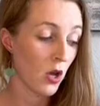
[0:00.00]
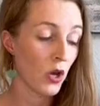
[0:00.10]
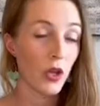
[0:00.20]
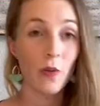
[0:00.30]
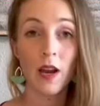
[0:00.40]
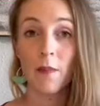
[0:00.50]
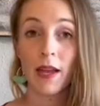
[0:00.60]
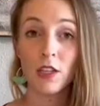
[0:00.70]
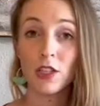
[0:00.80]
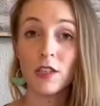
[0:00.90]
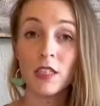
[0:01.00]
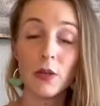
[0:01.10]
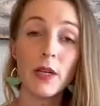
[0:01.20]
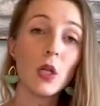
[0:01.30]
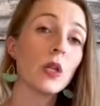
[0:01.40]
You want to make sure to
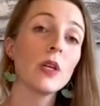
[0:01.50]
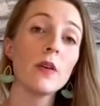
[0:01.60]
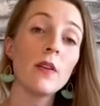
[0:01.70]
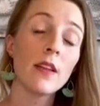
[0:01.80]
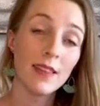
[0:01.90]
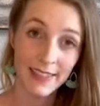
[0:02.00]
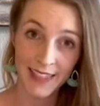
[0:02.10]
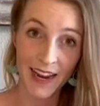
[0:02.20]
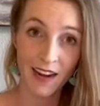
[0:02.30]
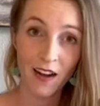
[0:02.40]
include the date